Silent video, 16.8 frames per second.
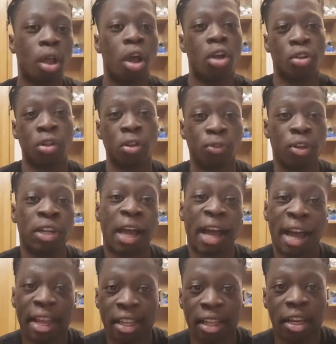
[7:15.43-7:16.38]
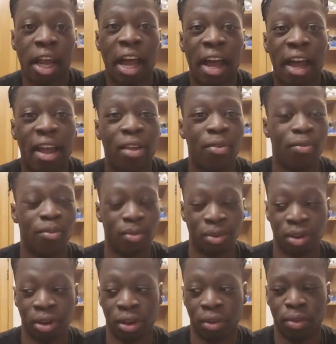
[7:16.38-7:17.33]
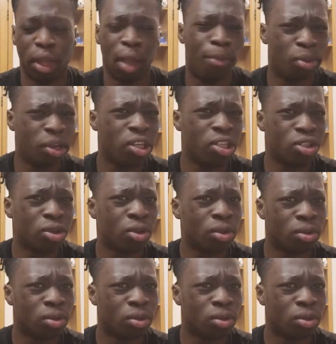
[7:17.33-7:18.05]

Another thing that I did, I'm pretty sure,